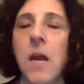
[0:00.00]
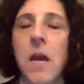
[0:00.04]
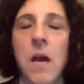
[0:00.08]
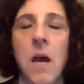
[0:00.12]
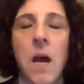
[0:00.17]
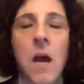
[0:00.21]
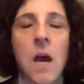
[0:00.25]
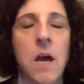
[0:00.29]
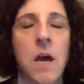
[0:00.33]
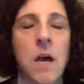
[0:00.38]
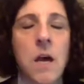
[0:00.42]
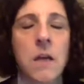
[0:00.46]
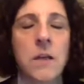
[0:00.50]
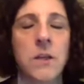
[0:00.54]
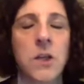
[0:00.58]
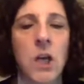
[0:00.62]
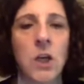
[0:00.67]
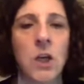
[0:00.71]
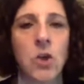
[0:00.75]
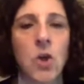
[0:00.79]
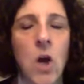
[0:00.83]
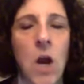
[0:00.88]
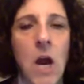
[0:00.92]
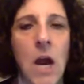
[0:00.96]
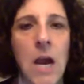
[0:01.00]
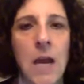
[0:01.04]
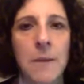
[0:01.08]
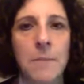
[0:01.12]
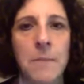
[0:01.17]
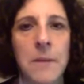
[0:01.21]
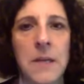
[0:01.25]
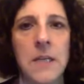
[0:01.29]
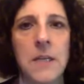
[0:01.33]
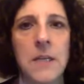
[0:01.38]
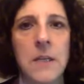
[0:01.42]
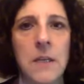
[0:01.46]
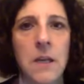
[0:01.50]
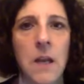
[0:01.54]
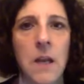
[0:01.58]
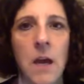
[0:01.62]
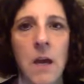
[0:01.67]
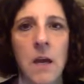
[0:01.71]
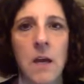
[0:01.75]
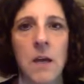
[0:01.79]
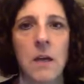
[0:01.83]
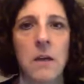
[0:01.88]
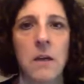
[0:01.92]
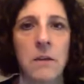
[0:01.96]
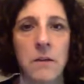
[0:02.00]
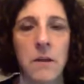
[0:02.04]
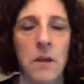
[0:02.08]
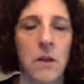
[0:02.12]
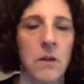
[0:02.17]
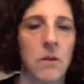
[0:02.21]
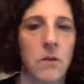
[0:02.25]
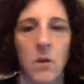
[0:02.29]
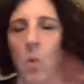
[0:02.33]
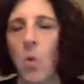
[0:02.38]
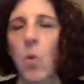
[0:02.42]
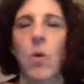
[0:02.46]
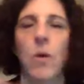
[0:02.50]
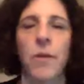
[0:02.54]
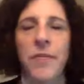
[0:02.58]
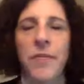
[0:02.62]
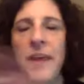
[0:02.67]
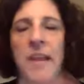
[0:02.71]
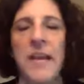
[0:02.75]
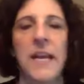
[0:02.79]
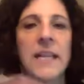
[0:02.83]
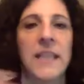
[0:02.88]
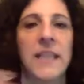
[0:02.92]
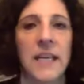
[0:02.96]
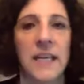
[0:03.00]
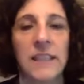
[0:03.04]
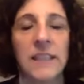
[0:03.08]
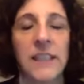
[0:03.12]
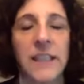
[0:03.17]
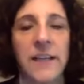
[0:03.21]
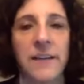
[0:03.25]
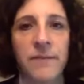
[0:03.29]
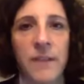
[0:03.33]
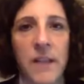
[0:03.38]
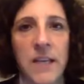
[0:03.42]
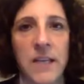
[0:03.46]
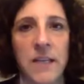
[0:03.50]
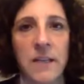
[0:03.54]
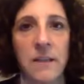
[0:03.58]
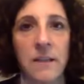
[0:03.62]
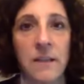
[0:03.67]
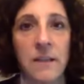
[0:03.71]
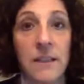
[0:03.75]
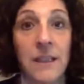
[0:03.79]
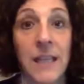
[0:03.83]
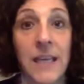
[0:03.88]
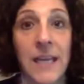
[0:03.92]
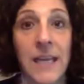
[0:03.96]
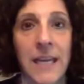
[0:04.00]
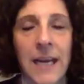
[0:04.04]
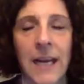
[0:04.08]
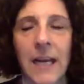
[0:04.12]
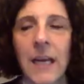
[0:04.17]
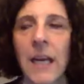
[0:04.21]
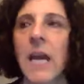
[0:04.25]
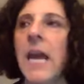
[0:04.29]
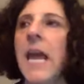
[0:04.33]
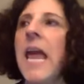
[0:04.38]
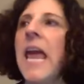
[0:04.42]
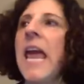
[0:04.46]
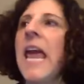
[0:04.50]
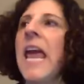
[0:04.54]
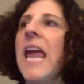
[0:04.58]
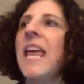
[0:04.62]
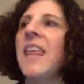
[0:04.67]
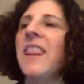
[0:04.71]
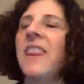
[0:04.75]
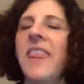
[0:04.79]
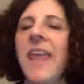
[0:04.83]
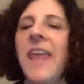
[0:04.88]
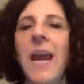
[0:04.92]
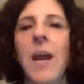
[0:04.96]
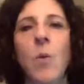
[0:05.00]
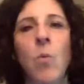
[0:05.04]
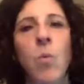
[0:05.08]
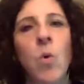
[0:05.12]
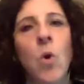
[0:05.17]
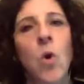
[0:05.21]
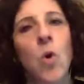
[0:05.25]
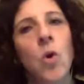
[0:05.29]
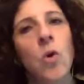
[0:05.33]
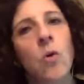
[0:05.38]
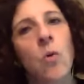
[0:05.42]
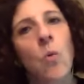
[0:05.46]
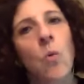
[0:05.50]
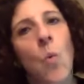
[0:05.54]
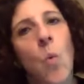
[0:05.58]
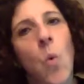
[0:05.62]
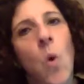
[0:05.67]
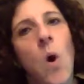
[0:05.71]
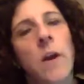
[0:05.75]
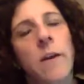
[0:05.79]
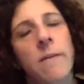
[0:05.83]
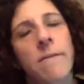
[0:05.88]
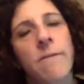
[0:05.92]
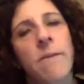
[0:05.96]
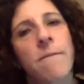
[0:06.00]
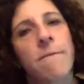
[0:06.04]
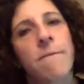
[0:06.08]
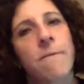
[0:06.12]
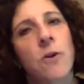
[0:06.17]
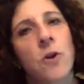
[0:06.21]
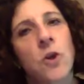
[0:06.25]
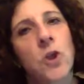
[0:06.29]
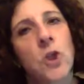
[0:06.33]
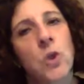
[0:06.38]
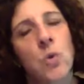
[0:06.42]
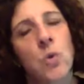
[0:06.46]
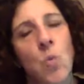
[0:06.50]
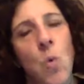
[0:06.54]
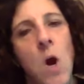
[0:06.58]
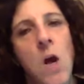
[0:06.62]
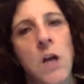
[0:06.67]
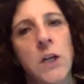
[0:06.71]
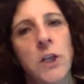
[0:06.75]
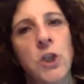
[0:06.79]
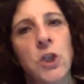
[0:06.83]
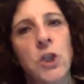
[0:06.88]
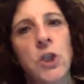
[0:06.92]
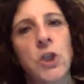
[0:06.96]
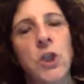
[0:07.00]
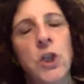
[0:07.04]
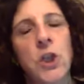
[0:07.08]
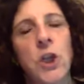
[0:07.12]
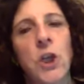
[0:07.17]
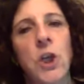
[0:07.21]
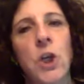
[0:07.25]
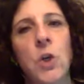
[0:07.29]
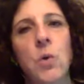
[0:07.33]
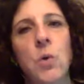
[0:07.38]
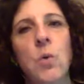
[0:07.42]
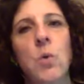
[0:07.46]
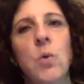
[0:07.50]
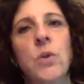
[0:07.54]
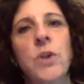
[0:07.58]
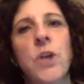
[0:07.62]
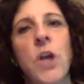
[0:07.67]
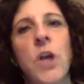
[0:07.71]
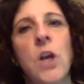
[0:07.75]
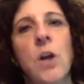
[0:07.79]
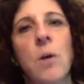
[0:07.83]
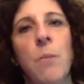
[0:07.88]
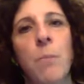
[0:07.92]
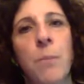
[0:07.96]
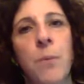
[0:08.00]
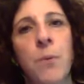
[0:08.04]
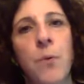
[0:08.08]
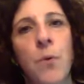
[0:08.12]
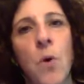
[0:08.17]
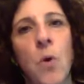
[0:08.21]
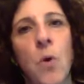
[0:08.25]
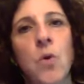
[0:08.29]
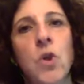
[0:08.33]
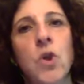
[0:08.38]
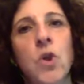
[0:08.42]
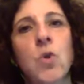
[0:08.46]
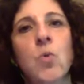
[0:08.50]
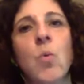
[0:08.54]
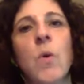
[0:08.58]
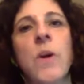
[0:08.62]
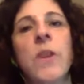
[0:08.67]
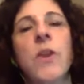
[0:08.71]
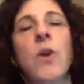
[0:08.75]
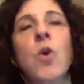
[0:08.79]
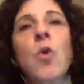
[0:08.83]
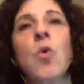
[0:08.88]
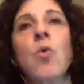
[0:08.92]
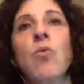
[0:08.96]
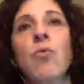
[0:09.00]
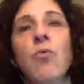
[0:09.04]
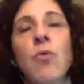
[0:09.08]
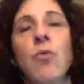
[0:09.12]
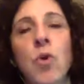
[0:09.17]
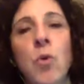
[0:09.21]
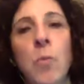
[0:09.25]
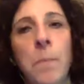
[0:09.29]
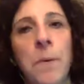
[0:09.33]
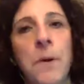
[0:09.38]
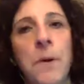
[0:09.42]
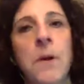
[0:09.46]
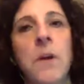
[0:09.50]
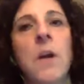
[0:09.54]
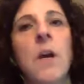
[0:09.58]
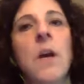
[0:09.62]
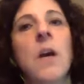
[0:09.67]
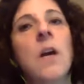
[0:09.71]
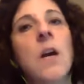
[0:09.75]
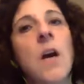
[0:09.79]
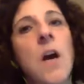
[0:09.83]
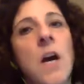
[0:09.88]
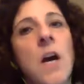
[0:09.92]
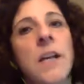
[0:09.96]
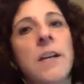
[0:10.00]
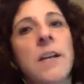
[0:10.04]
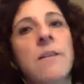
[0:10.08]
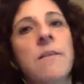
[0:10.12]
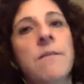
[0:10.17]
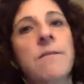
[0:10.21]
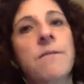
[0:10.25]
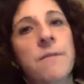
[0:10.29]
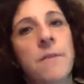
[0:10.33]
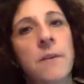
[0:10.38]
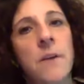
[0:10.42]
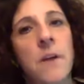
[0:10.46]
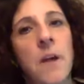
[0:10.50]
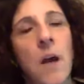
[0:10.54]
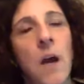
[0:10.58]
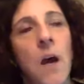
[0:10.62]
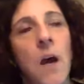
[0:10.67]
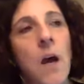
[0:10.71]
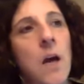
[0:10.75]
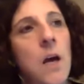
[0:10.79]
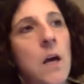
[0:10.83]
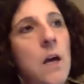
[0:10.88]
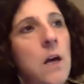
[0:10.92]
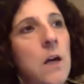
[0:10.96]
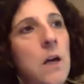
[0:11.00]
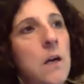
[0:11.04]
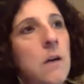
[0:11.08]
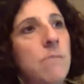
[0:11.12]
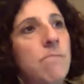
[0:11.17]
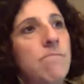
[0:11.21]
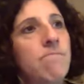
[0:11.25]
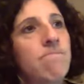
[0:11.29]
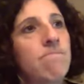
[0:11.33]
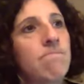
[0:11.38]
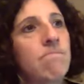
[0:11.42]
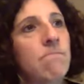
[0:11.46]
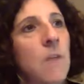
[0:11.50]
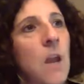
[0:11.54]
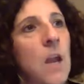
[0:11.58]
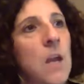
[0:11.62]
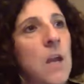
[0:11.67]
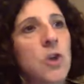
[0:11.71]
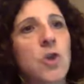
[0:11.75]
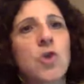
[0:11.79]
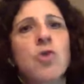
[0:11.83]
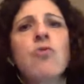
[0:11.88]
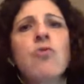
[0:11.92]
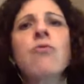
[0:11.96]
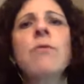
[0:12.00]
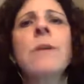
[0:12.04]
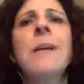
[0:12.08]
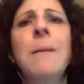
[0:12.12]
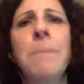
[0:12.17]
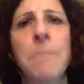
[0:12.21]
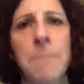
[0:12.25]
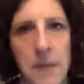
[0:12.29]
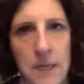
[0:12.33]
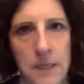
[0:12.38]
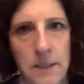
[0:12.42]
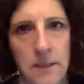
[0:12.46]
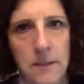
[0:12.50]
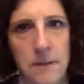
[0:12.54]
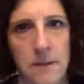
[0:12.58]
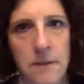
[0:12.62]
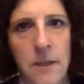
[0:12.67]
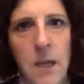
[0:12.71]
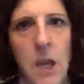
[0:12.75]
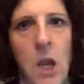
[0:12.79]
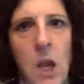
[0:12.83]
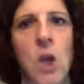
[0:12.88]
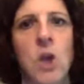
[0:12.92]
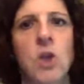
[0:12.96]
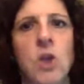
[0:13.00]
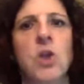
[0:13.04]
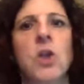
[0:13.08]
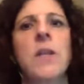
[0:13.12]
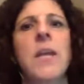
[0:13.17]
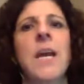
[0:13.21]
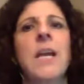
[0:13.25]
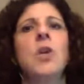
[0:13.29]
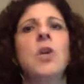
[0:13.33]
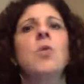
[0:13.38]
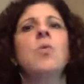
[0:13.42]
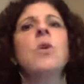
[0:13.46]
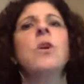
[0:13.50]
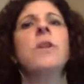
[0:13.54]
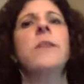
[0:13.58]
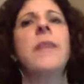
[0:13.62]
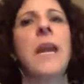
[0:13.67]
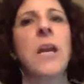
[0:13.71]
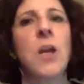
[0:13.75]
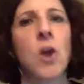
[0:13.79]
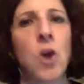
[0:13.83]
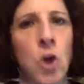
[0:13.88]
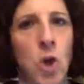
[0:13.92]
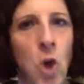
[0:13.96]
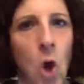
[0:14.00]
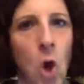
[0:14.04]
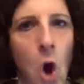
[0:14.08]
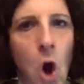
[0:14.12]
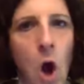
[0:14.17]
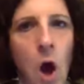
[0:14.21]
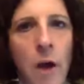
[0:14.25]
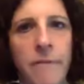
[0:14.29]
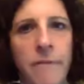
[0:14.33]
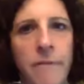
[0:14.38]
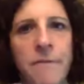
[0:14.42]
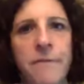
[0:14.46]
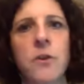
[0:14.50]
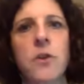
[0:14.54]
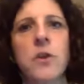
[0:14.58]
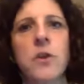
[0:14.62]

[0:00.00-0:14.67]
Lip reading: Dr. Hyman, the whole thing at the Cleveland Clinic. They were one of the first ones to use an approach with group kind of treatments, so that they could offer